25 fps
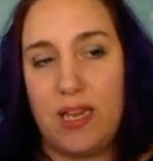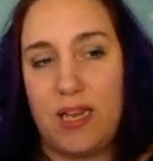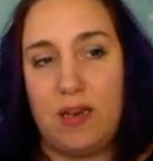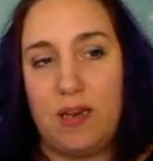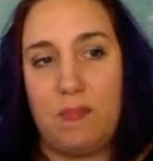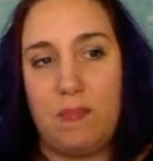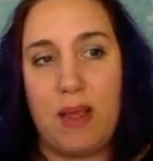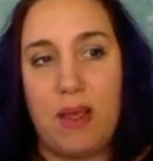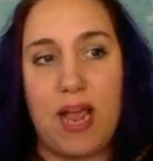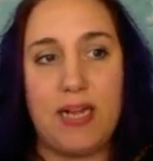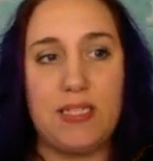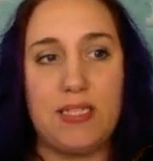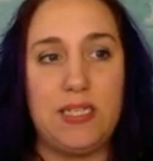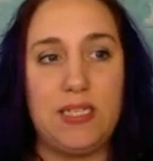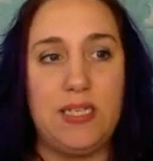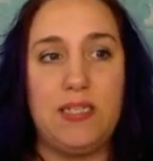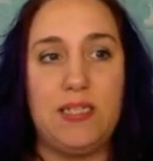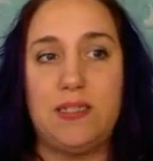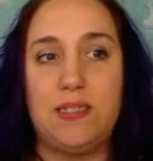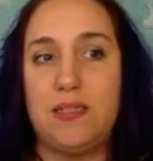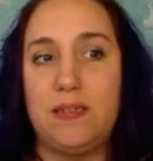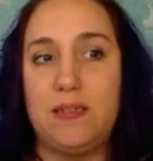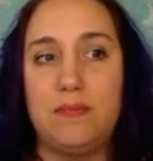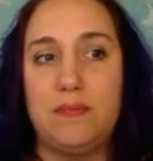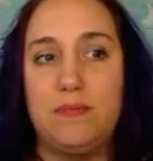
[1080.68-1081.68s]
in
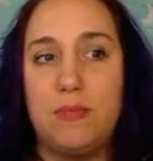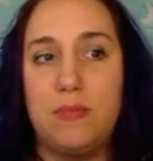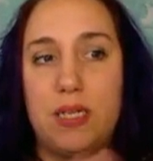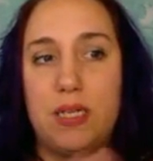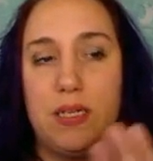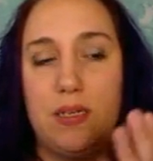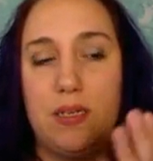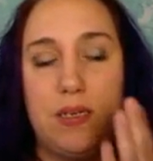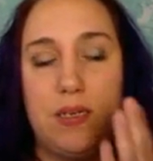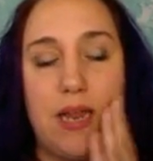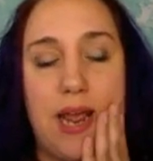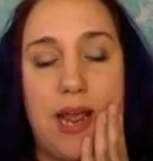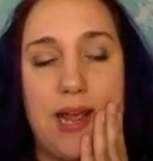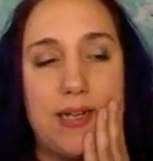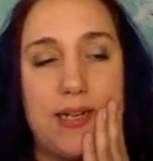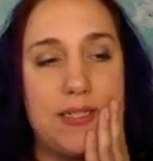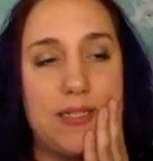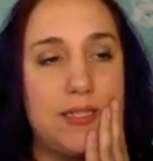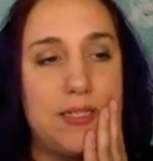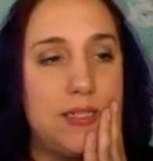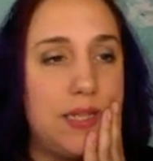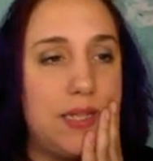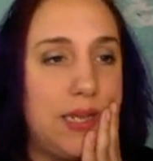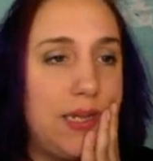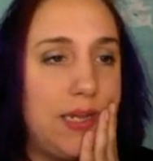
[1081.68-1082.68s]
magazines and ads
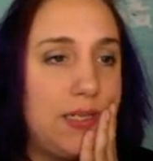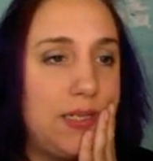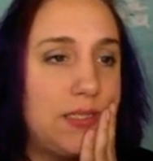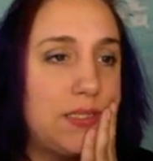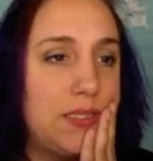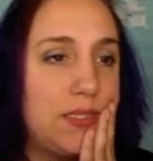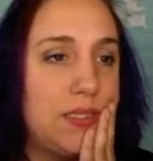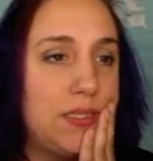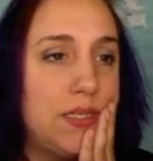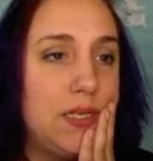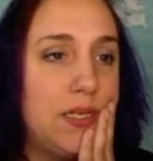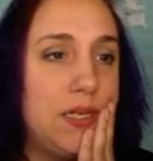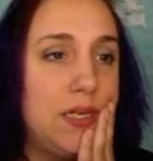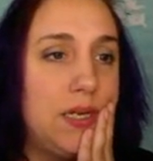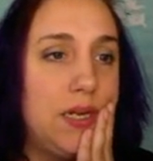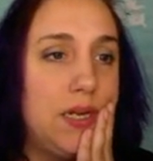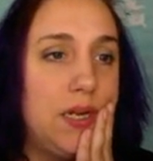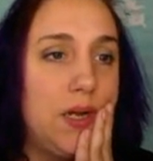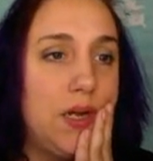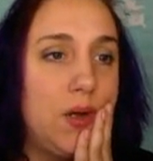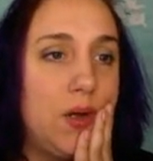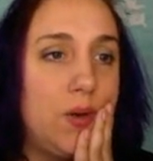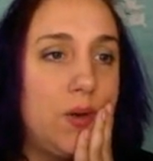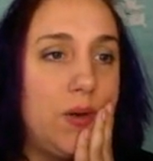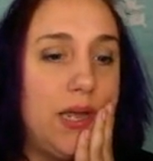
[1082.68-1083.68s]
and things.
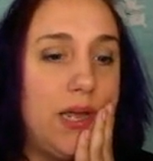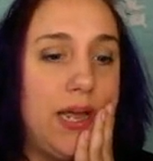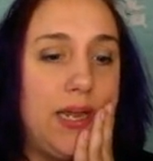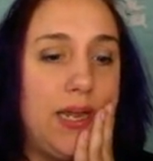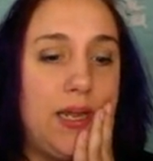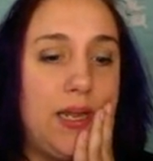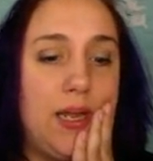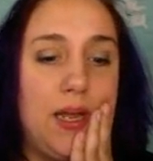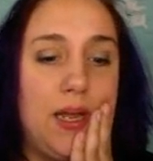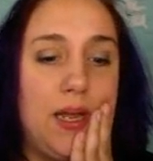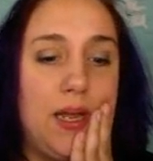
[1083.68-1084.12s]
Okay,